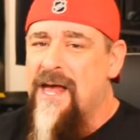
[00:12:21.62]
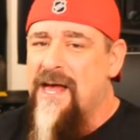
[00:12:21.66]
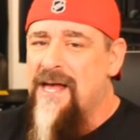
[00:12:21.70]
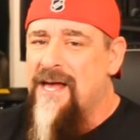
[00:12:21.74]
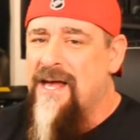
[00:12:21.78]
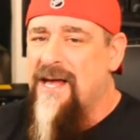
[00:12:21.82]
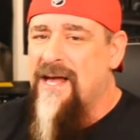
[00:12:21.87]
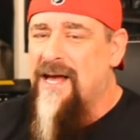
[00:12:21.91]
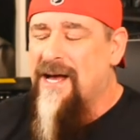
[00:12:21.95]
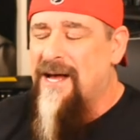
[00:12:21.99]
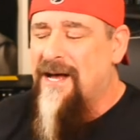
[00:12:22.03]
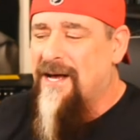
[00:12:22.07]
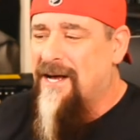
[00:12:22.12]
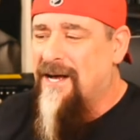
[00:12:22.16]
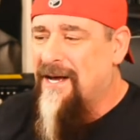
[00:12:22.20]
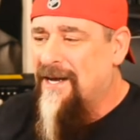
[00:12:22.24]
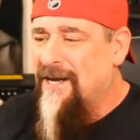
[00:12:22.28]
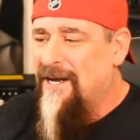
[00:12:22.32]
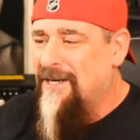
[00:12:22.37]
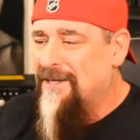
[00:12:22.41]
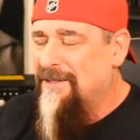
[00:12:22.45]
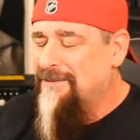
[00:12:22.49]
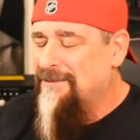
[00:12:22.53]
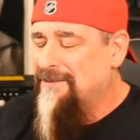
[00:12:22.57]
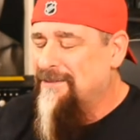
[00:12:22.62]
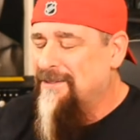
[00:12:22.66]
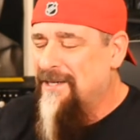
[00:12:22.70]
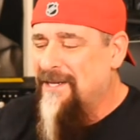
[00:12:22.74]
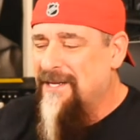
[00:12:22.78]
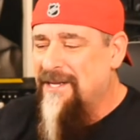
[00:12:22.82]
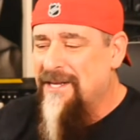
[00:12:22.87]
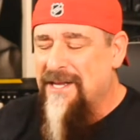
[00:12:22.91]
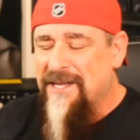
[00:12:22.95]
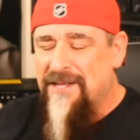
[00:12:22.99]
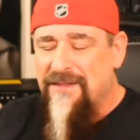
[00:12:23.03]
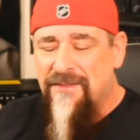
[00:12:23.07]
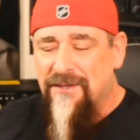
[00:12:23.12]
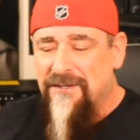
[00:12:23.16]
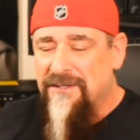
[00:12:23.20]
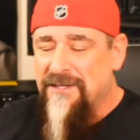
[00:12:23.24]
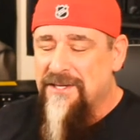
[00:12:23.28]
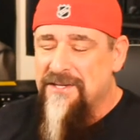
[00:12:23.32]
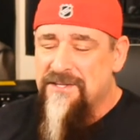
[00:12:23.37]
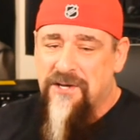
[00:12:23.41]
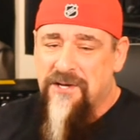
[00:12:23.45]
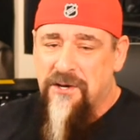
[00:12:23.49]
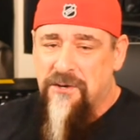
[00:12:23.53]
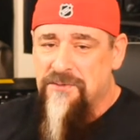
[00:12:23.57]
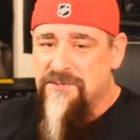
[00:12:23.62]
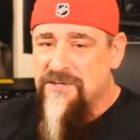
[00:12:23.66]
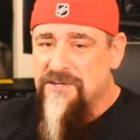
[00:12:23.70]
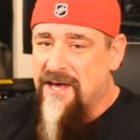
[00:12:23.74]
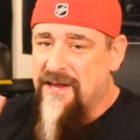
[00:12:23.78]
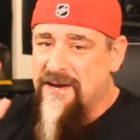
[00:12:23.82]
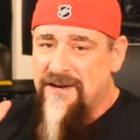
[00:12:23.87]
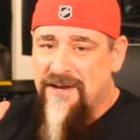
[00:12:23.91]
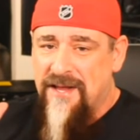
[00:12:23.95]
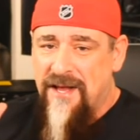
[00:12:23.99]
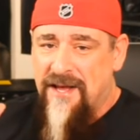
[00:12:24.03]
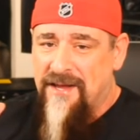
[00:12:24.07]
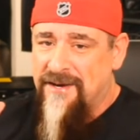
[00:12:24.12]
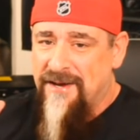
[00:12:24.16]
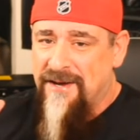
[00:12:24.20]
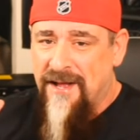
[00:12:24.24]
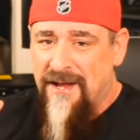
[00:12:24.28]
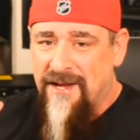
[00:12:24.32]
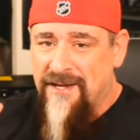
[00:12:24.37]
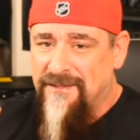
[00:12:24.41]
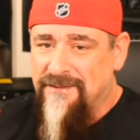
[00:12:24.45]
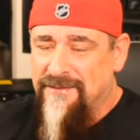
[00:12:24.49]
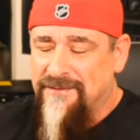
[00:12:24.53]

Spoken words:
The list goes on and on and on.